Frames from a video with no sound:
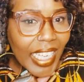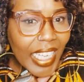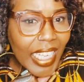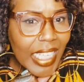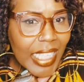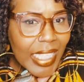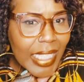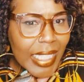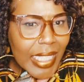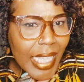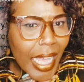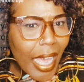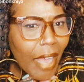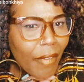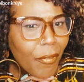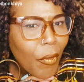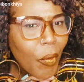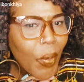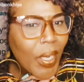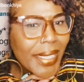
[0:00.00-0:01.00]
is
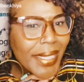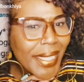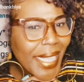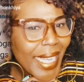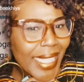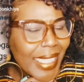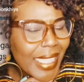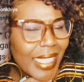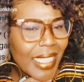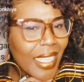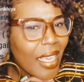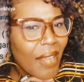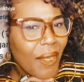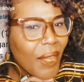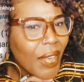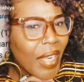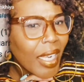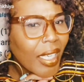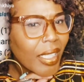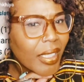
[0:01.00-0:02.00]
Afro-Asiatic
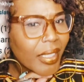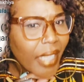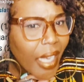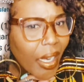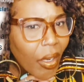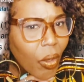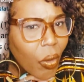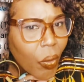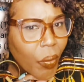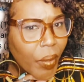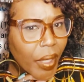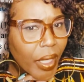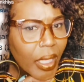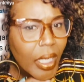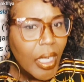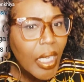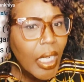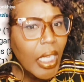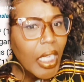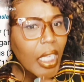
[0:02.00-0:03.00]
even a category
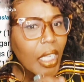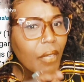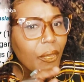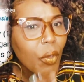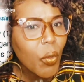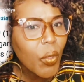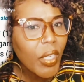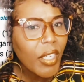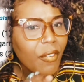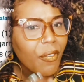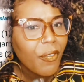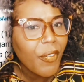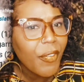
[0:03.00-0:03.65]
if you can